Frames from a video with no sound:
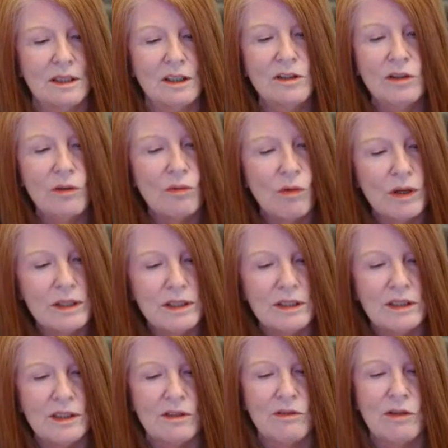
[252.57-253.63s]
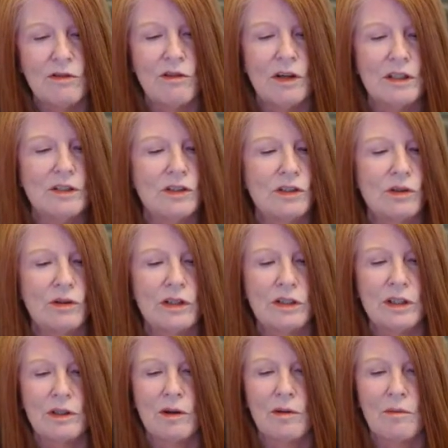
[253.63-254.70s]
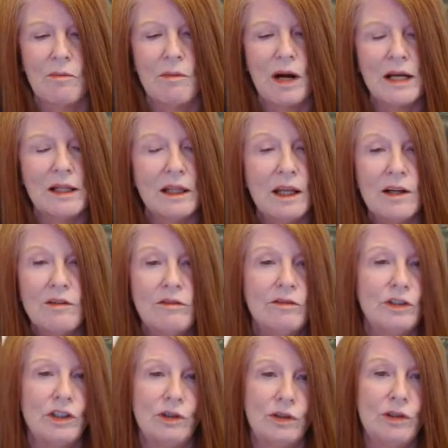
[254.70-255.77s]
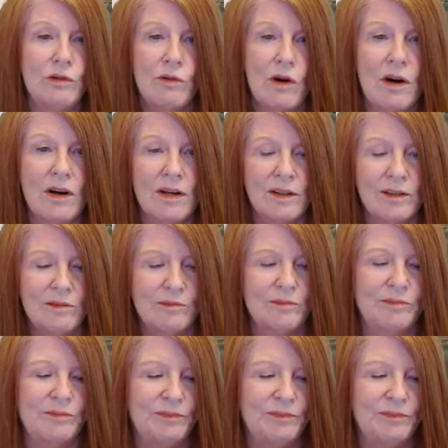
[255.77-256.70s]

in the oneness of divine source. My love to you all."